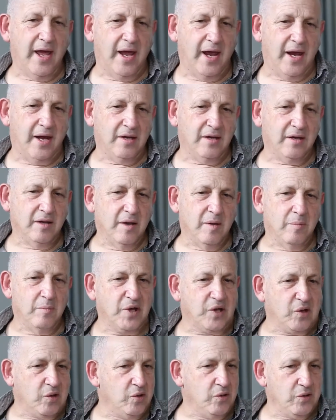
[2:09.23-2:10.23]
And
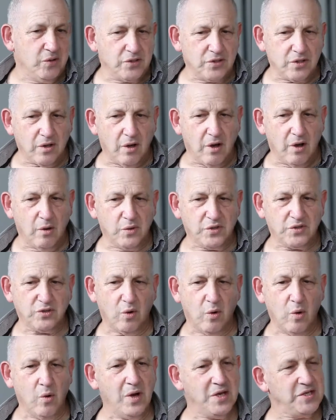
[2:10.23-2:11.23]
because I
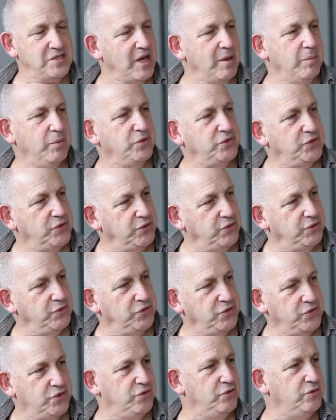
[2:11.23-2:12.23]
was always able to
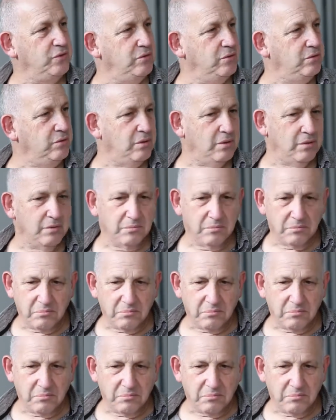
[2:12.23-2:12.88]
do,